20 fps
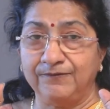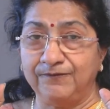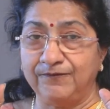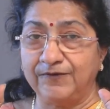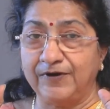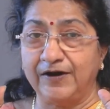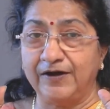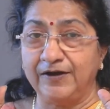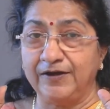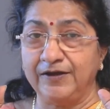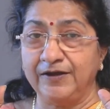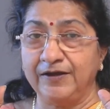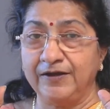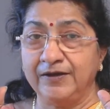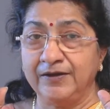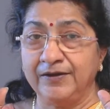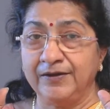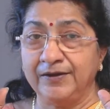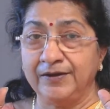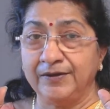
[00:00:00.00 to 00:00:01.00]
Why?
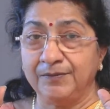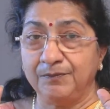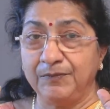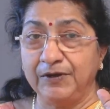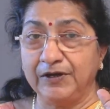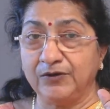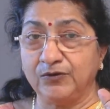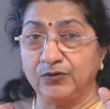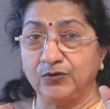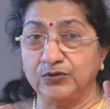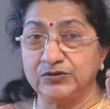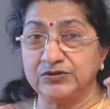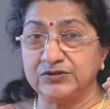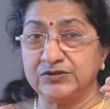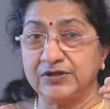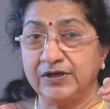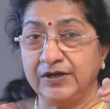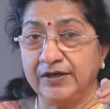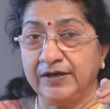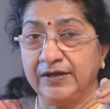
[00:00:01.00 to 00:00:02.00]
Because
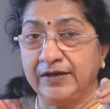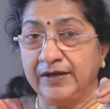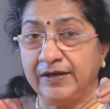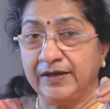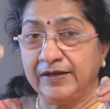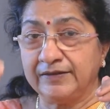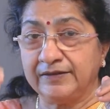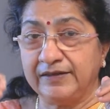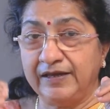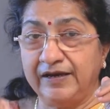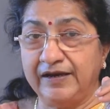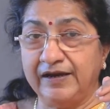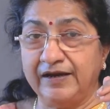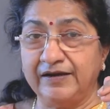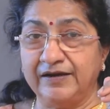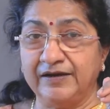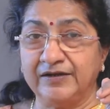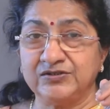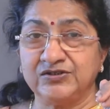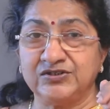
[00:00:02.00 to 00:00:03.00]
there
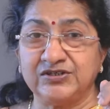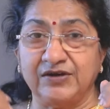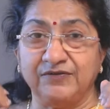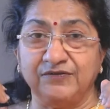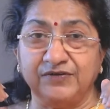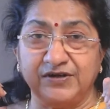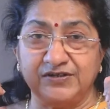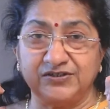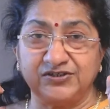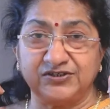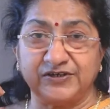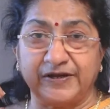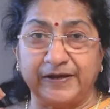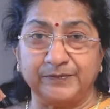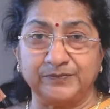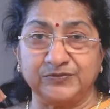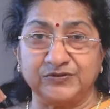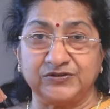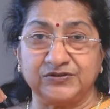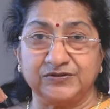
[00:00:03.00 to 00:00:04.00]
are several
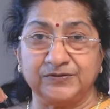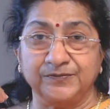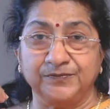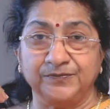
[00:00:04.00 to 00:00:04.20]
steps